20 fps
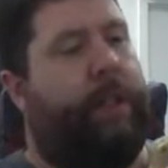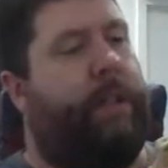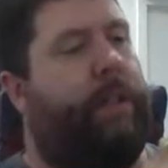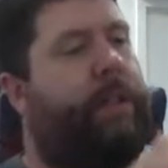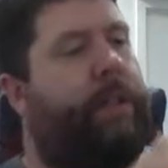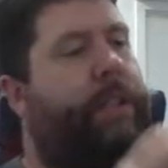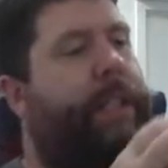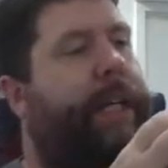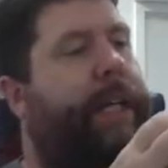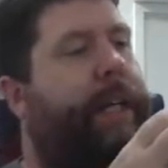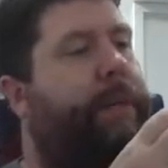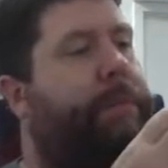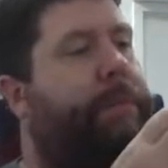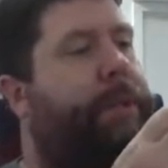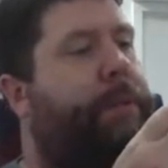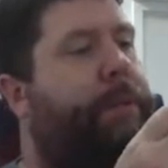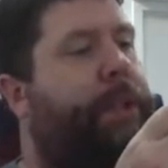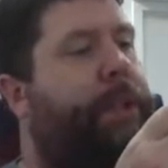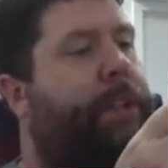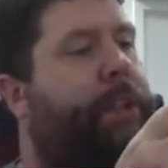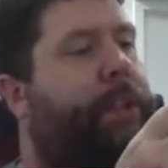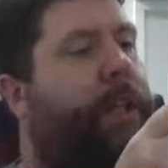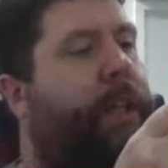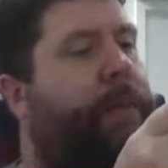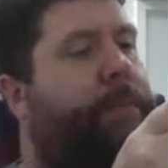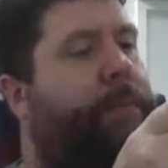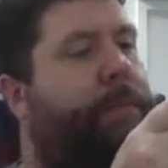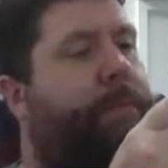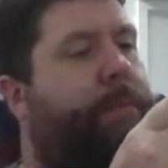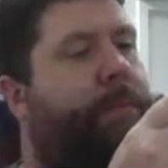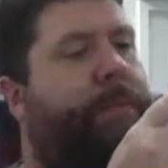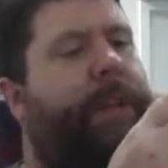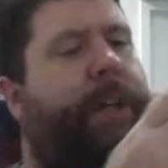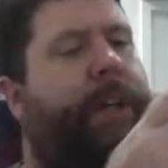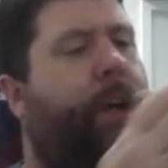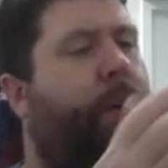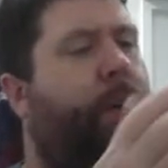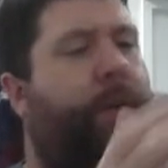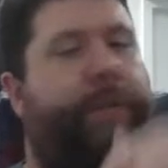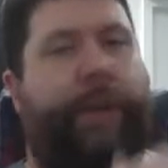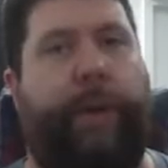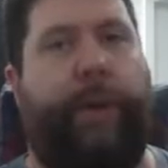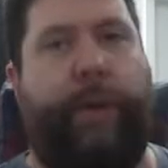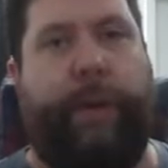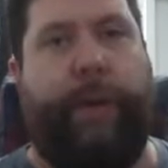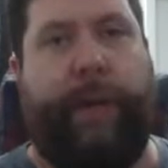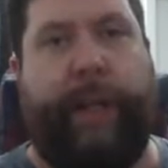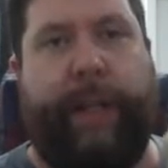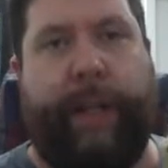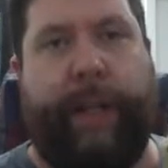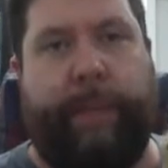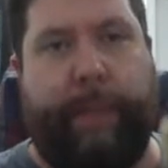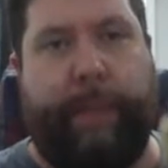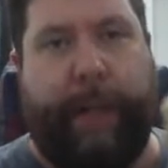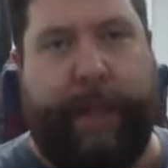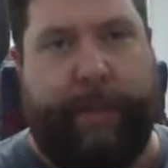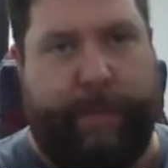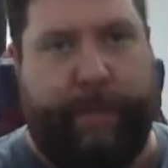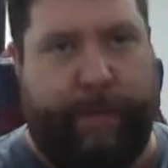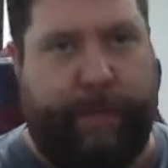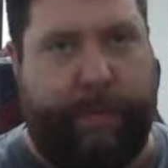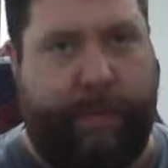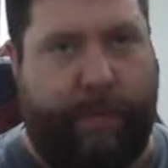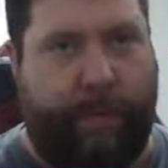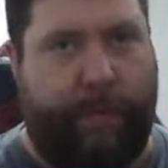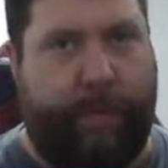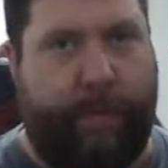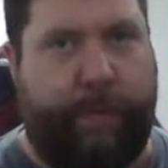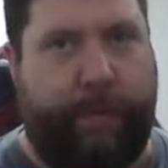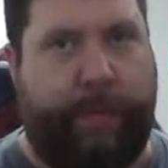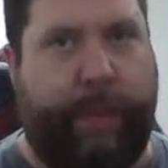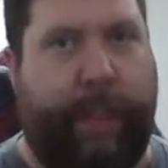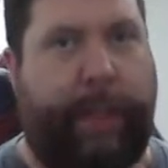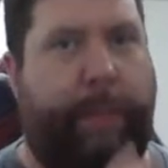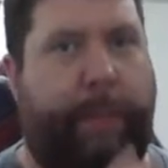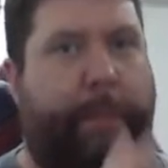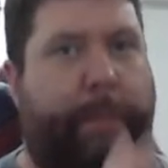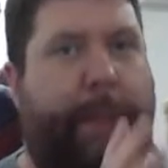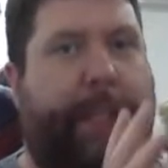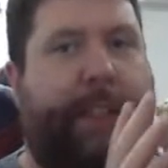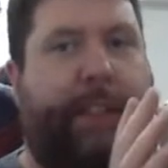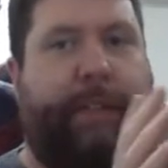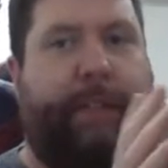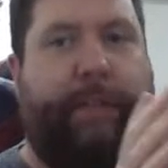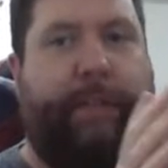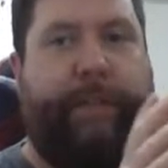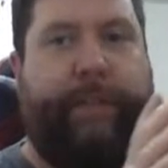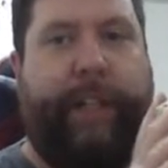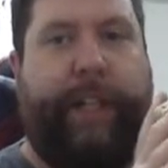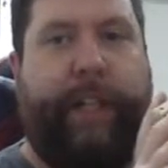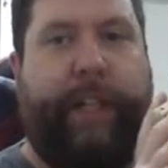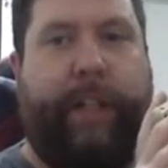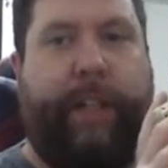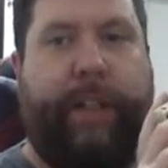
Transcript: take up too much time. I'm not gonna review it or anything, but fucking beast of a figure.